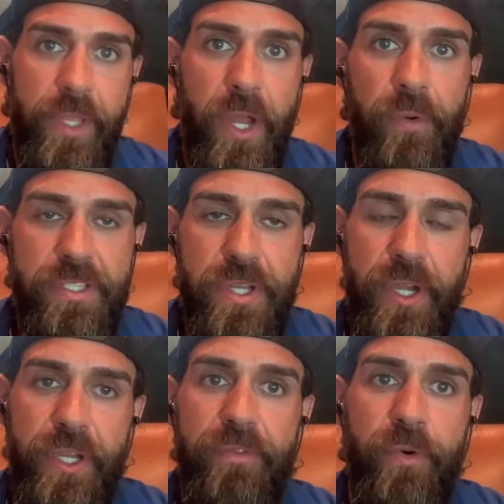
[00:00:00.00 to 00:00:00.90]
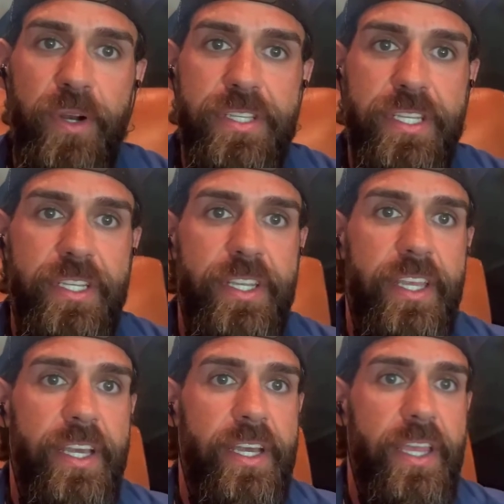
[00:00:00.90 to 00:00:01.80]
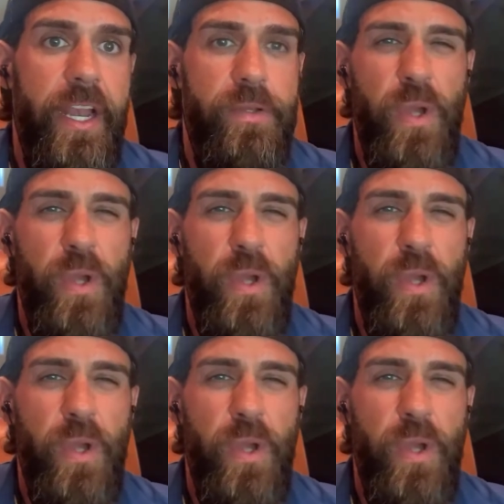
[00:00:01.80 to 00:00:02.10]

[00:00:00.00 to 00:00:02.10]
We know it's not good for us, and I was